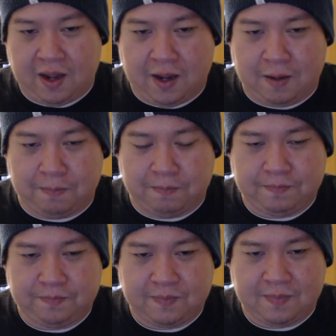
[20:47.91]

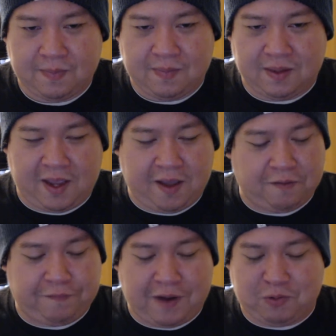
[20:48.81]

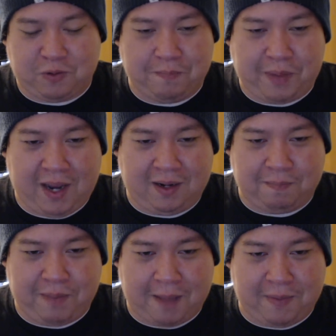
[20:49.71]
The fight between Bane
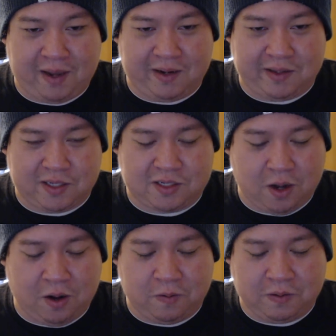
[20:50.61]
and Batman in the
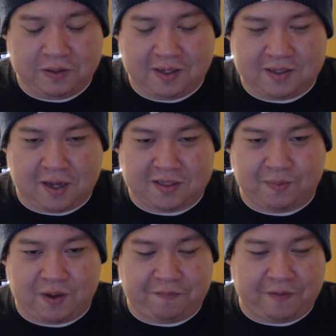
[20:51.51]
snow is
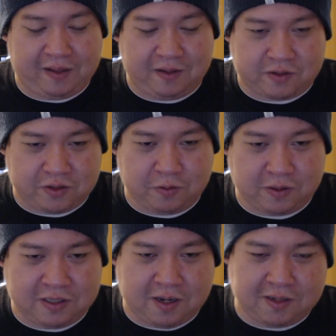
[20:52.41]
awesome. Their fight in the
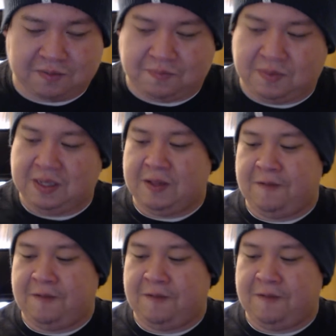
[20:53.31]
sewer is awesome.